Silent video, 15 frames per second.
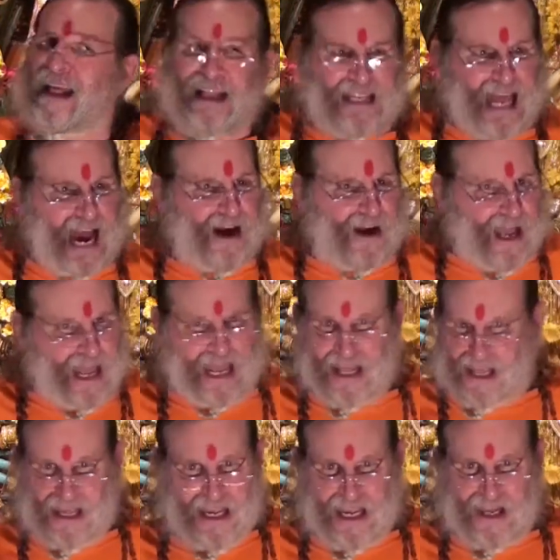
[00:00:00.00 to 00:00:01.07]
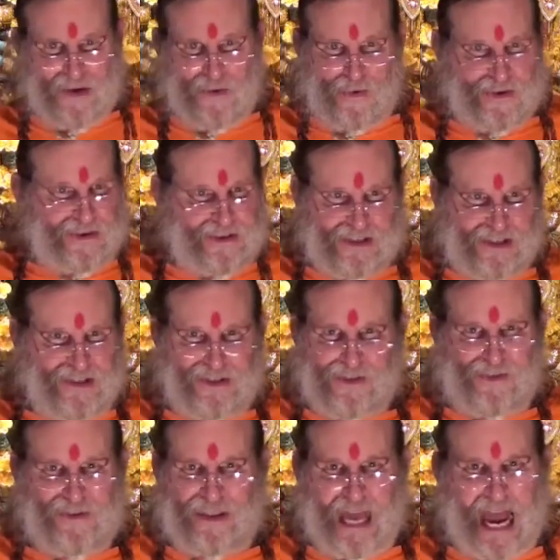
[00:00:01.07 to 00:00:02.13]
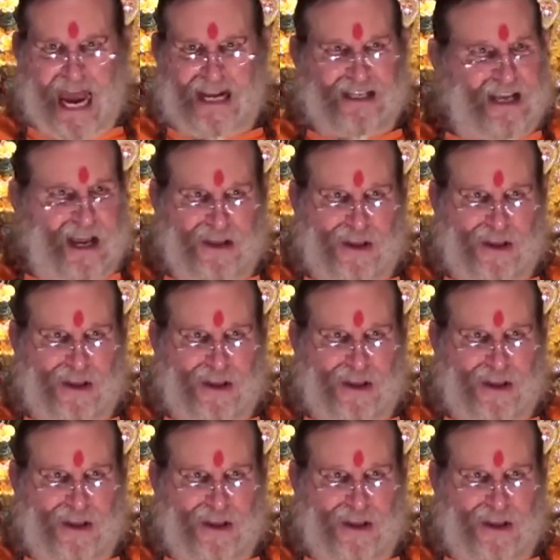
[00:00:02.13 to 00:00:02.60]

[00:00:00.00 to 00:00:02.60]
Now, in order to do that,